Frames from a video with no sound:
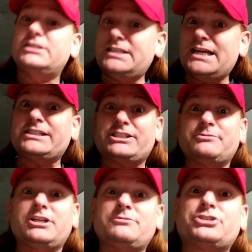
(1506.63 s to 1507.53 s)
Yes,
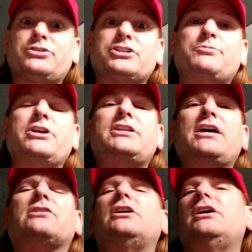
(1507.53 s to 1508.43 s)
sometimes trucks break
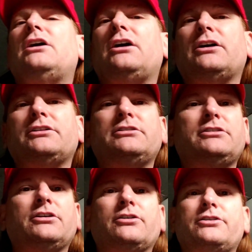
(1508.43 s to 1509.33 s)
down.
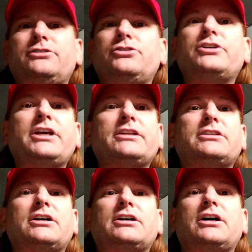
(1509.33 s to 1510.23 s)
You do
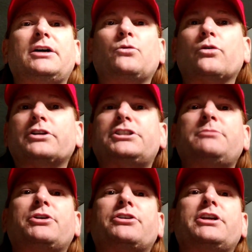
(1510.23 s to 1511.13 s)
get a
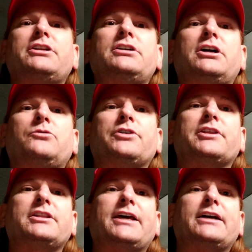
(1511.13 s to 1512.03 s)
warranty period
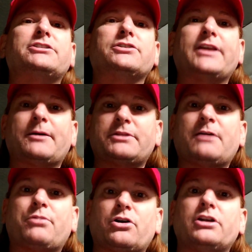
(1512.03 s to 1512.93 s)
within that, so
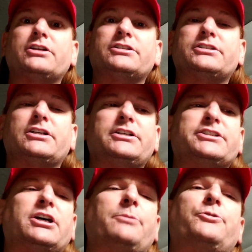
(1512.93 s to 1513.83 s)
that part
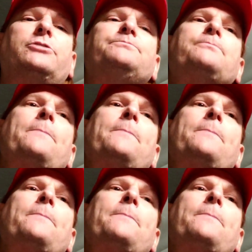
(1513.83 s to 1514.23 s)
is helpful.